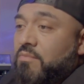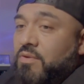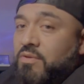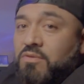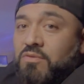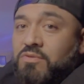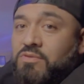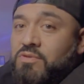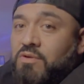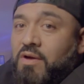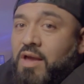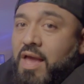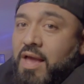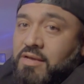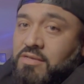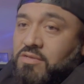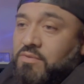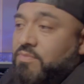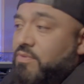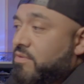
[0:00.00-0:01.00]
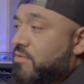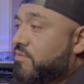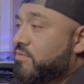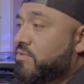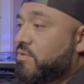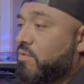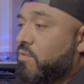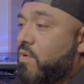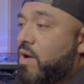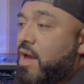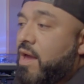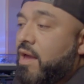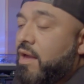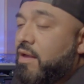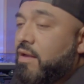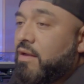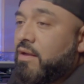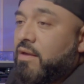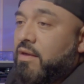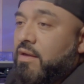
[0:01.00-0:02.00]
producer X or producer Y,
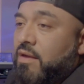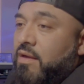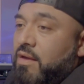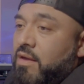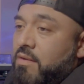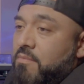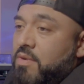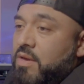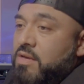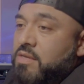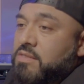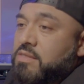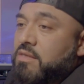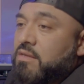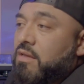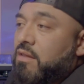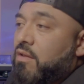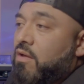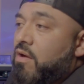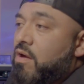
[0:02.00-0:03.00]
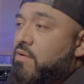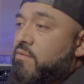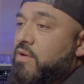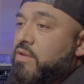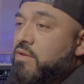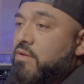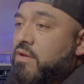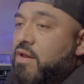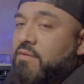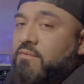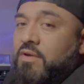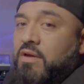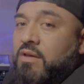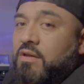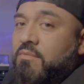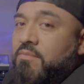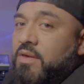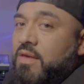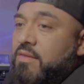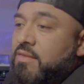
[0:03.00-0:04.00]
because in the long run, you're never
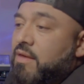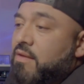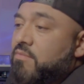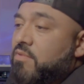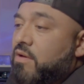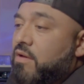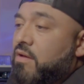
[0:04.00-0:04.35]
going to be them.